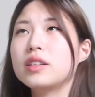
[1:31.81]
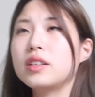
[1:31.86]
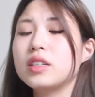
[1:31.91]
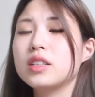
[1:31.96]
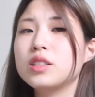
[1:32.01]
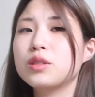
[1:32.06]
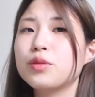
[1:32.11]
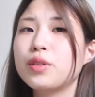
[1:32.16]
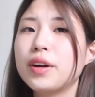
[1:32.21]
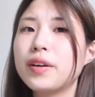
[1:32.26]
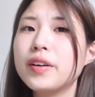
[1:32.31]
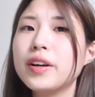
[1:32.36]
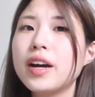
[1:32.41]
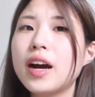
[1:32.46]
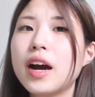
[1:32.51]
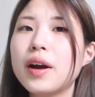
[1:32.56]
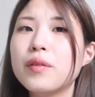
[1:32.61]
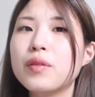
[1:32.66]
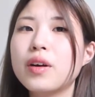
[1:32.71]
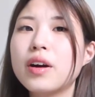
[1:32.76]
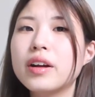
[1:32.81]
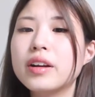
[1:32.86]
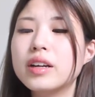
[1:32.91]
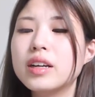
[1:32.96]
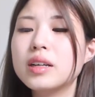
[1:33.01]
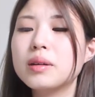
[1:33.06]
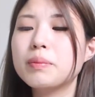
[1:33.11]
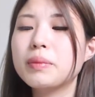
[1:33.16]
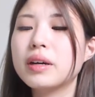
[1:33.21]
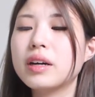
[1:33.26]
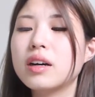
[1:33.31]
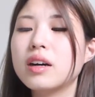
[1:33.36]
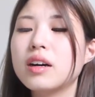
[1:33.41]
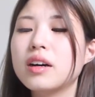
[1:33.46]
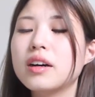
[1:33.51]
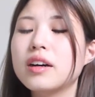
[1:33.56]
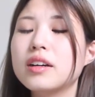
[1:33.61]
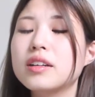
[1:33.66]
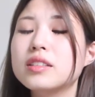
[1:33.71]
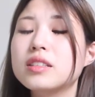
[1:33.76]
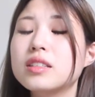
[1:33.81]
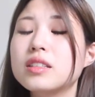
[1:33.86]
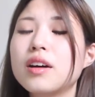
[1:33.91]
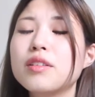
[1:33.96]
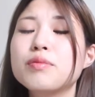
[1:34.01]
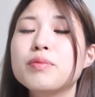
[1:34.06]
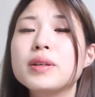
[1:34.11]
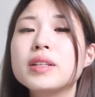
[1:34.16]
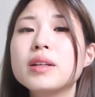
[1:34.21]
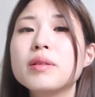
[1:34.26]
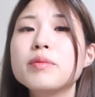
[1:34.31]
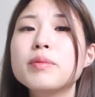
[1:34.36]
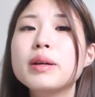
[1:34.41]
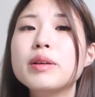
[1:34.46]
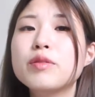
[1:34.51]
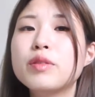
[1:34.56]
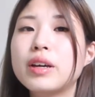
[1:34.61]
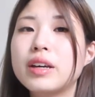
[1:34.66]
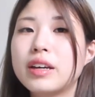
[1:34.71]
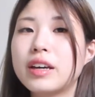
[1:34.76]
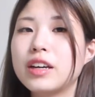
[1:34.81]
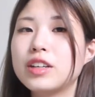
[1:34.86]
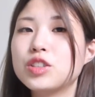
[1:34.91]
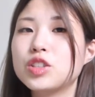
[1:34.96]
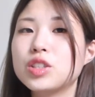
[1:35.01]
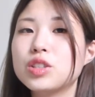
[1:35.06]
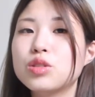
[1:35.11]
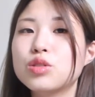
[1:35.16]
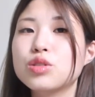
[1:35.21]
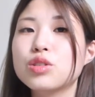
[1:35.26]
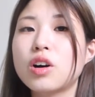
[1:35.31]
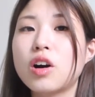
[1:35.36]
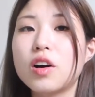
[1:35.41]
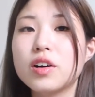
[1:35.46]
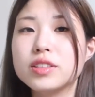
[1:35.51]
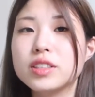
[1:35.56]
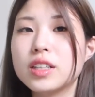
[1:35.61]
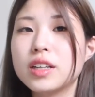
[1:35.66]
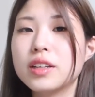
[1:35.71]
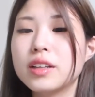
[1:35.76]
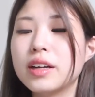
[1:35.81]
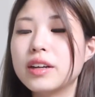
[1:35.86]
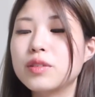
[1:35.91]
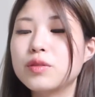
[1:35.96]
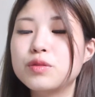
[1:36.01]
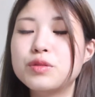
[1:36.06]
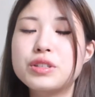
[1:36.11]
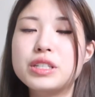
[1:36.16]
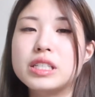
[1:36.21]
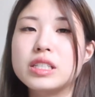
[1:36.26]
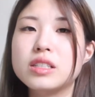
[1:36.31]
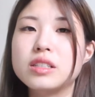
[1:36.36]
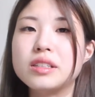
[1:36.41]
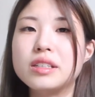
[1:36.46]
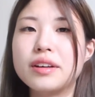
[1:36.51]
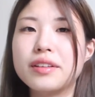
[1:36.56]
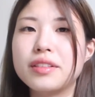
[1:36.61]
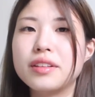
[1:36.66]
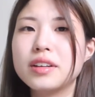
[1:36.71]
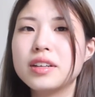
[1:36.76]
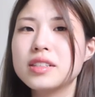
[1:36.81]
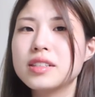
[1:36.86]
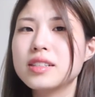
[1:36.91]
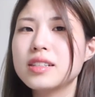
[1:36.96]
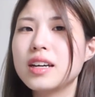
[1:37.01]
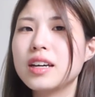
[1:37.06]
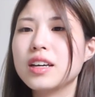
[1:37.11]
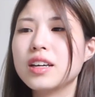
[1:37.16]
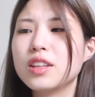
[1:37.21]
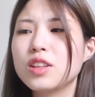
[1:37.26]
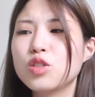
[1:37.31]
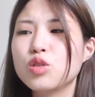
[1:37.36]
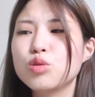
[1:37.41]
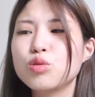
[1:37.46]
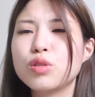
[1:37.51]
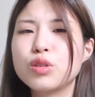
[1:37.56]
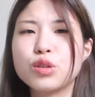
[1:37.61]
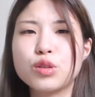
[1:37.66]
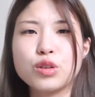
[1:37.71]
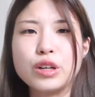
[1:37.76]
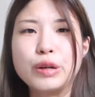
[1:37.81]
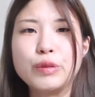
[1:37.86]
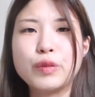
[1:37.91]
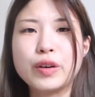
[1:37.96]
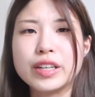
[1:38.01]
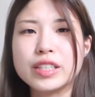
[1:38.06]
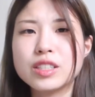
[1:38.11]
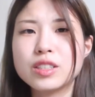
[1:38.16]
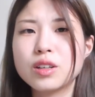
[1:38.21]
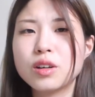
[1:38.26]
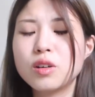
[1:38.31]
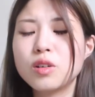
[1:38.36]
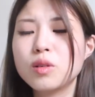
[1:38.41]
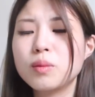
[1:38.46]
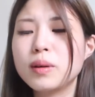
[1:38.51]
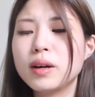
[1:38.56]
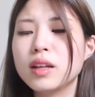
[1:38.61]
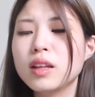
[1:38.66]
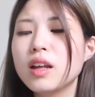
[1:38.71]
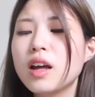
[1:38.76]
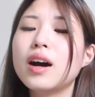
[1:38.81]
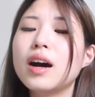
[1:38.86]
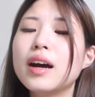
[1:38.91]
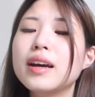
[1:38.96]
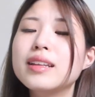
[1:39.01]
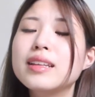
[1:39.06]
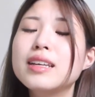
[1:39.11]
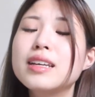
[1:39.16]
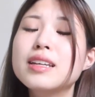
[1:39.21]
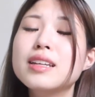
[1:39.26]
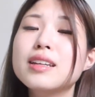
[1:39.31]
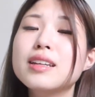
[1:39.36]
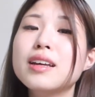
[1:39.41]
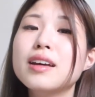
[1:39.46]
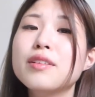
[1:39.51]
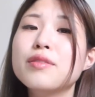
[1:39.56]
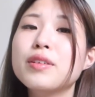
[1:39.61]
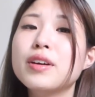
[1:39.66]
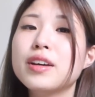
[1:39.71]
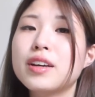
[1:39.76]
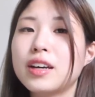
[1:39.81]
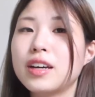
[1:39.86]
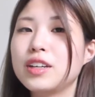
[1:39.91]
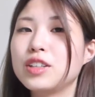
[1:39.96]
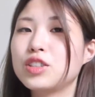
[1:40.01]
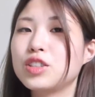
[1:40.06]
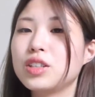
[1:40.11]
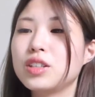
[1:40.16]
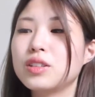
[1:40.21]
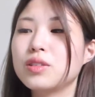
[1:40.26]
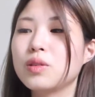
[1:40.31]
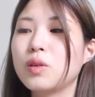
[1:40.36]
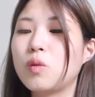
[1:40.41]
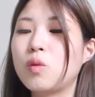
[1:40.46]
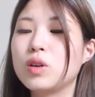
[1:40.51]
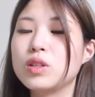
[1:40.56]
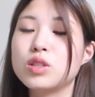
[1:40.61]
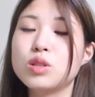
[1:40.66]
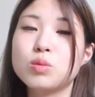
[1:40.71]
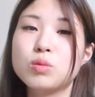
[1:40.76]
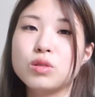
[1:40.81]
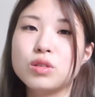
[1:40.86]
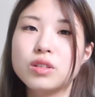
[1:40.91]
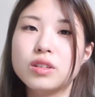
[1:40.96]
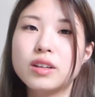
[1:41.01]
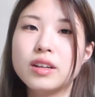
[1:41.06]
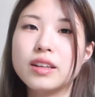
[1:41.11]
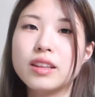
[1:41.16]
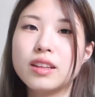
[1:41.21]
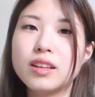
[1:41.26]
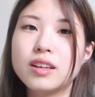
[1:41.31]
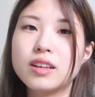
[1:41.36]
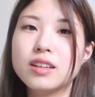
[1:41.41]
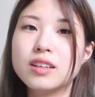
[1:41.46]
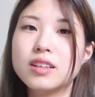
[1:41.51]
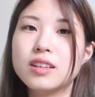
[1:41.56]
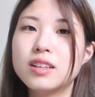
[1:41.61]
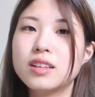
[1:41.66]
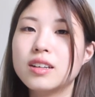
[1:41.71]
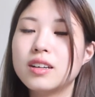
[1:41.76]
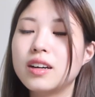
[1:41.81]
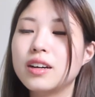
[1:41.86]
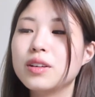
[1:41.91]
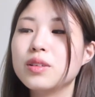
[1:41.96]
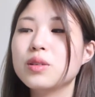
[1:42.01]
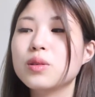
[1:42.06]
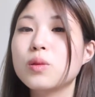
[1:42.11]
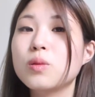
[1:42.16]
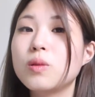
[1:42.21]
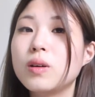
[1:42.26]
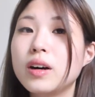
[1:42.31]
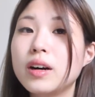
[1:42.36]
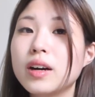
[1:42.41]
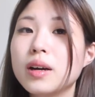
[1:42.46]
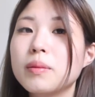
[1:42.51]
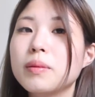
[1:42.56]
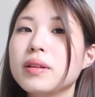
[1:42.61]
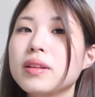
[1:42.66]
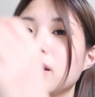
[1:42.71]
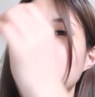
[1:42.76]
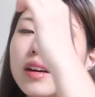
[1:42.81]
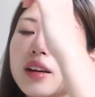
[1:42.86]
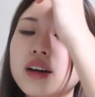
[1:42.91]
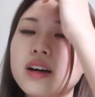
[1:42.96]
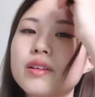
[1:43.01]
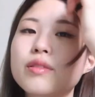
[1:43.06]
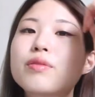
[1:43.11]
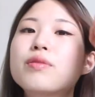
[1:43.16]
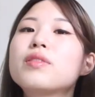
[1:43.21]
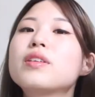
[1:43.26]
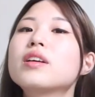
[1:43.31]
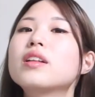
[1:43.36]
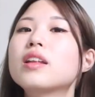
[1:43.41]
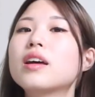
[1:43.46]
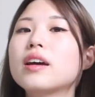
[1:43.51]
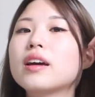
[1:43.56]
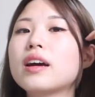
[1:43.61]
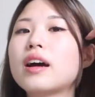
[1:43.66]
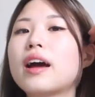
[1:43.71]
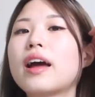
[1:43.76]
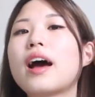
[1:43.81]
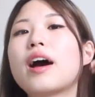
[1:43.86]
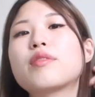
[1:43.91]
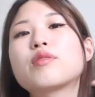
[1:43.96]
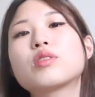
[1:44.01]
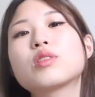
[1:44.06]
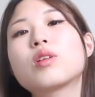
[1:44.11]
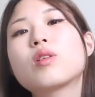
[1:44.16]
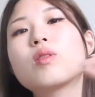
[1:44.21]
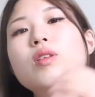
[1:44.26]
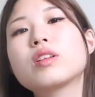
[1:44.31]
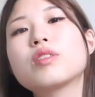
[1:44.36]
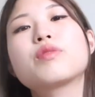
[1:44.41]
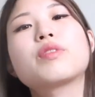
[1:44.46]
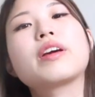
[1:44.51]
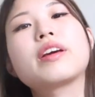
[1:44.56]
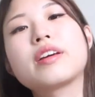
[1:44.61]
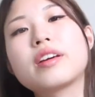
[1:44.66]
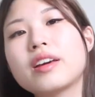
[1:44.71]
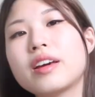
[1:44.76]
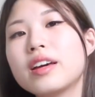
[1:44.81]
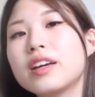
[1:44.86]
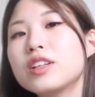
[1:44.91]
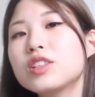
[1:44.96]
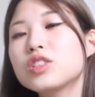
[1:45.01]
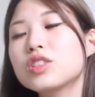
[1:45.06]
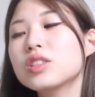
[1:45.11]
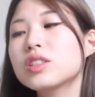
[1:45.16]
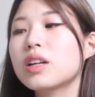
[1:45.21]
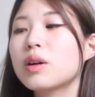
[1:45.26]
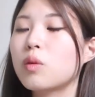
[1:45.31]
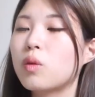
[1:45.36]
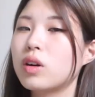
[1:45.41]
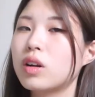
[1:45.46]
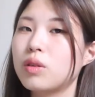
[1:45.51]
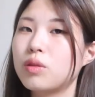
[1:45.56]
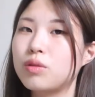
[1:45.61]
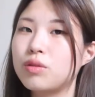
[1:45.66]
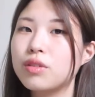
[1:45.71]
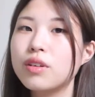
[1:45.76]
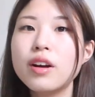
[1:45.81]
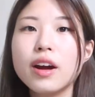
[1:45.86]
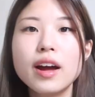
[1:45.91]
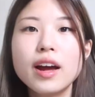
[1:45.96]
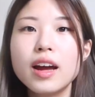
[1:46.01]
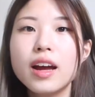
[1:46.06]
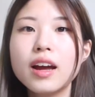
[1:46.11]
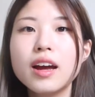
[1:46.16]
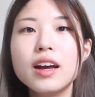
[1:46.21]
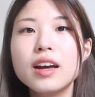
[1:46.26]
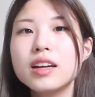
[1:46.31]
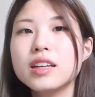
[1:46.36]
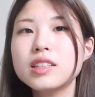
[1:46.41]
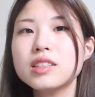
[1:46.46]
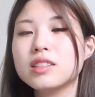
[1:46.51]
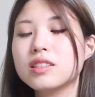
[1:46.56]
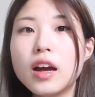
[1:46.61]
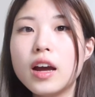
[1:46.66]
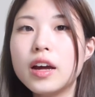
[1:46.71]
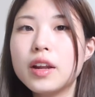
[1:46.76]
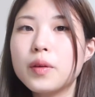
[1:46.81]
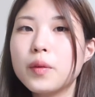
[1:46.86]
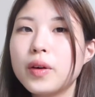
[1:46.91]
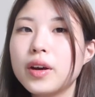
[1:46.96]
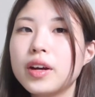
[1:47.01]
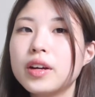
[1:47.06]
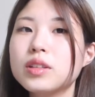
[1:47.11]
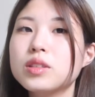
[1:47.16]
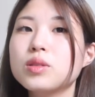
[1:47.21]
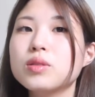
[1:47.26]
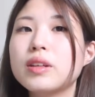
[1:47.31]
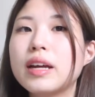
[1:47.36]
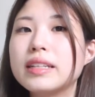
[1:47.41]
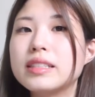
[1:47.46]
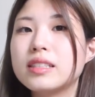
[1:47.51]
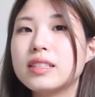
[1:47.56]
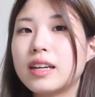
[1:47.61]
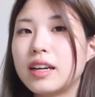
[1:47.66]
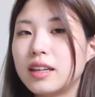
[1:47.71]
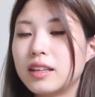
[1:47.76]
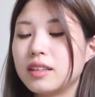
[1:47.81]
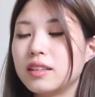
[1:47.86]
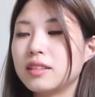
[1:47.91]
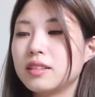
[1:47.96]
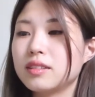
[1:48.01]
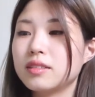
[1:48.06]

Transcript: It's very ironic because I've been on my vacation to college like recently. I think it's like 2 or 3 weeks ago, but I need a vacation once more, I think. I don't know why, but like I feel like I have to go on a vacation. I want to rest. Anyway, so that's it.